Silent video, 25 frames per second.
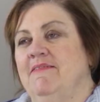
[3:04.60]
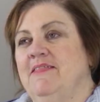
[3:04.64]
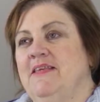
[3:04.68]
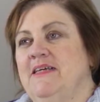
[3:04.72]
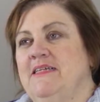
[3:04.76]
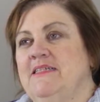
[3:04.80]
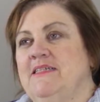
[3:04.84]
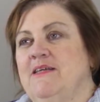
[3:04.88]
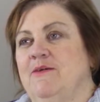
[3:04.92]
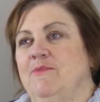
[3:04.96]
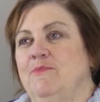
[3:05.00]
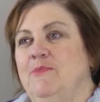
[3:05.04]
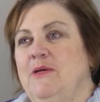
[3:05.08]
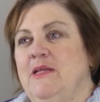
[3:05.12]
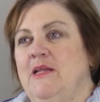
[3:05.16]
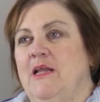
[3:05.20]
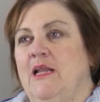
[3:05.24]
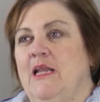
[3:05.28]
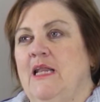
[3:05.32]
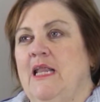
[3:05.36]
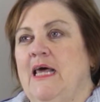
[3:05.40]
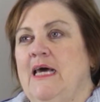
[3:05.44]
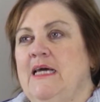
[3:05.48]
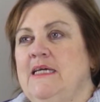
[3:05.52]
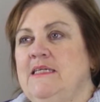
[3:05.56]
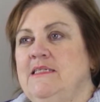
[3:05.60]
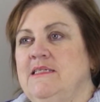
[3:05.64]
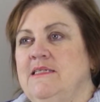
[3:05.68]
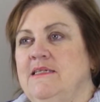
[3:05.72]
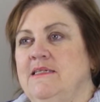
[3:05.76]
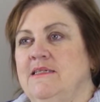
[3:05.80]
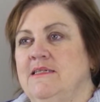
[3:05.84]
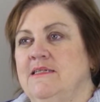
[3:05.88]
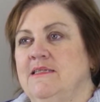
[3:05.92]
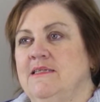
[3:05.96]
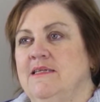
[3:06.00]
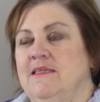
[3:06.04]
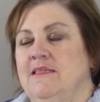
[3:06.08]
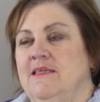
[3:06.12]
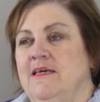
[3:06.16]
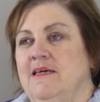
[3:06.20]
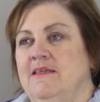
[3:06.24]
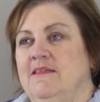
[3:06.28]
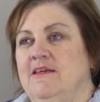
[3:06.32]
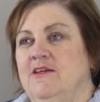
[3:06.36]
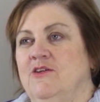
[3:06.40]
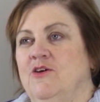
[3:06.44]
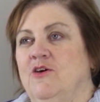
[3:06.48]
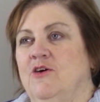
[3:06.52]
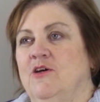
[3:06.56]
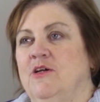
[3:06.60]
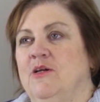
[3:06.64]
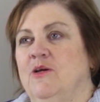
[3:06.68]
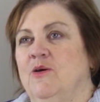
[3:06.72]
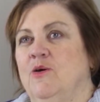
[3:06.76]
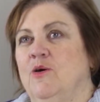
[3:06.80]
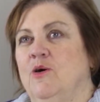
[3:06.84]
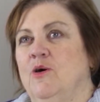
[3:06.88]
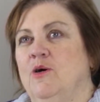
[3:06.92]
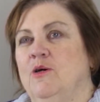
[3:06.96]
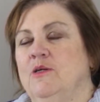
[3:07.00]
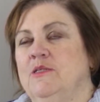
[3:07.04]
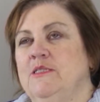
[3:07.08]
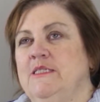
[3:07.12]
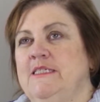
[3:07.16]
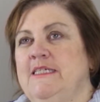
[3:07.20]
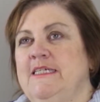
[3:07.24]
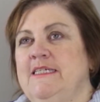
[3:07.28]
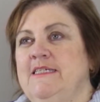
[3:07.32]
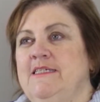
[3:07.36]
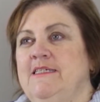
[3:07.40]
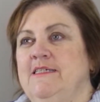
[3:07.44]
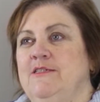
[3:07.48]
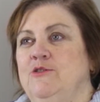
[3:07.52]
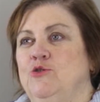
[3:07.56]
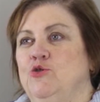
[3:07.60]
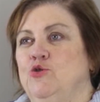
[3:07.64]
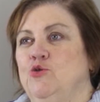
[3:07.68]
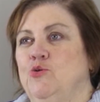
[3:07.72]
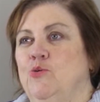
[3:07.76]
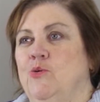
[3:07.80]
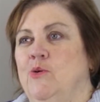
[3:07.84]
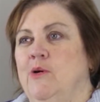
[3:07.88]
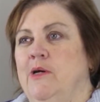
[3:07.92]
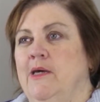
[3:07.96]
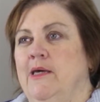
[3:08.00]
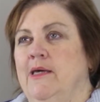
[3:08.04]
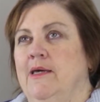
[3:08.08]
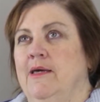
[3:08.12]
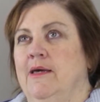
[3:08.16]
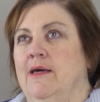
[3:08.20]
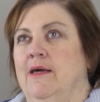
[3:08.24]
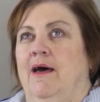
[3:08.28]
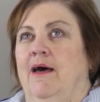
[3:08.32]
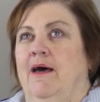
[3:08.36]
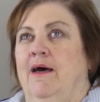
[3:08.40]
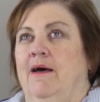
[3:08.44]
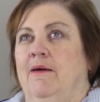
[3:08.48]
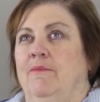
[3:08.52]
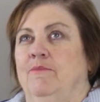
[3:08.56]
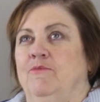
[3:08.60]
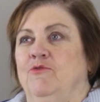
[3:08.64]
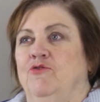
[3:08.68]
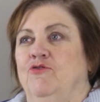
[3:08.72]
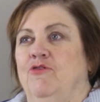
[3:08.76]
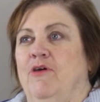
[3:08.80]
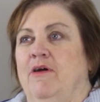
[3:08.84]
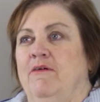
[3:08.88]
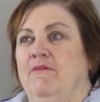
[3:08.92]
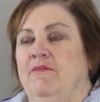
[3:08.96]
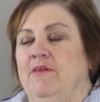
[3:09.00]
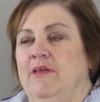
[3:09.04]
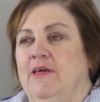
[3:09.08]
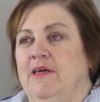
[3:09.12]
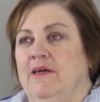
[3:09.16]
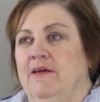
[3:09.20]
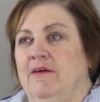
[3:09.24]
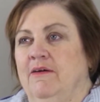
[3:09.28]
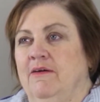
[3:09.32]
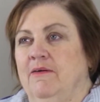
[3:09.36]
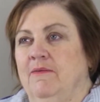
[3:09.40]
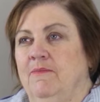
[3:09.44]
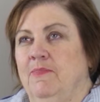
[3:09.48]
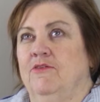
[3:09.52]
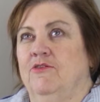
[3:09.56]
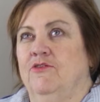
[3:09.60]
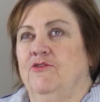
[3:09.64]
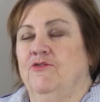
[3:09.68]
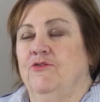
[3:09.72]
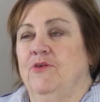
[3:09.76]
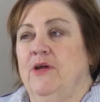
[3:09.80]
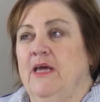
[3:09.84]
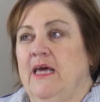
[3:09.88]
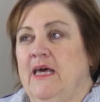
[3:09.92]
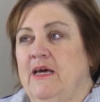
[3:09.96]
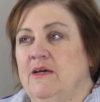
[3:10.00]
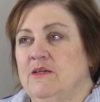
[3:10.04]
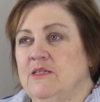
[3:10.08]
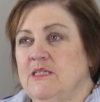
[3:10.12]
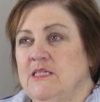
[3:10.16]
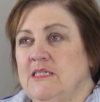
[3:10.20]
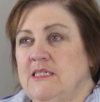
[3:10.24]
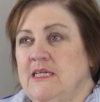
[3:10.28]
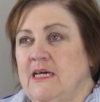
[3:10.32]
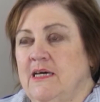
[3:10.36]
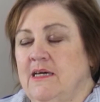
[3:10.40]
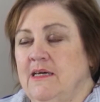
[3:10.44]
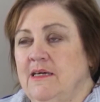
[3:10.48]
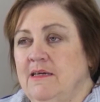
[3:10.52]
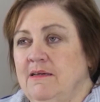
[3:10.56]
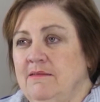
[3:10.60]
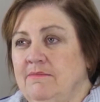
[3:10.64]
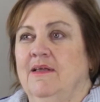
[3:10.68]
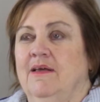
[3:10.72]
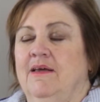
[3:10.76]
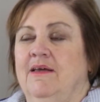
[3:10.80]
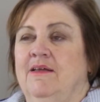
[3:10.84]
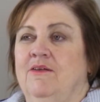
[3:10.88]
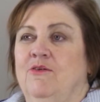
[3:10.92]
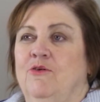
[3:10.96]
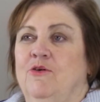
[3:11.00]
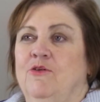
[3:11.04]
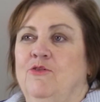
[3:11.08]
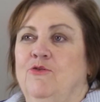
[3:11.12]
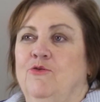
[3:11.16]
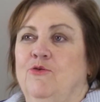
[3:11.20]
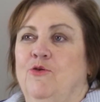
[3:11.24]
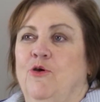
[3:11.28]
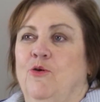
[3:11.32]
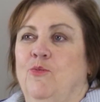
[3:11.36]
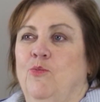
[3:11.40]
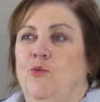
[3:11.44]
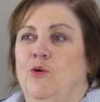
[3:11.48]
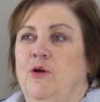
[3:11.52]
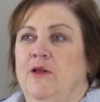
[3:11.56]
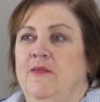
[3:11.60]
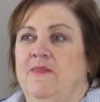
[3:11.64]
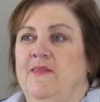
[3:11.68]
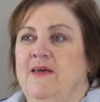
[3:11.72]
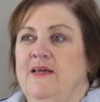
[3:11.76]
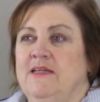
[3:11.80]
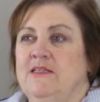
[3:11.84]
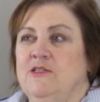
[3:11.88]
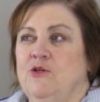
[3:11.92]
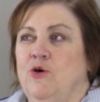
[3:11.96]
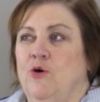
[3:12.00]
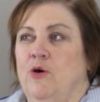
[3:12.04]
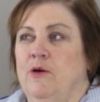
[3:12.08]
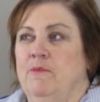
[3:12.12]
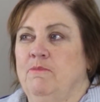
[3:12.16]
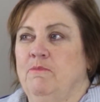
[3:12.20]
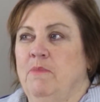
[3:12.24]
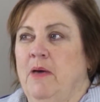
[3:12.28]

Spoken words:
There's a bit of laziness in there that I didn't enjoy travelling 3 hours a day, and I thought I wanted that time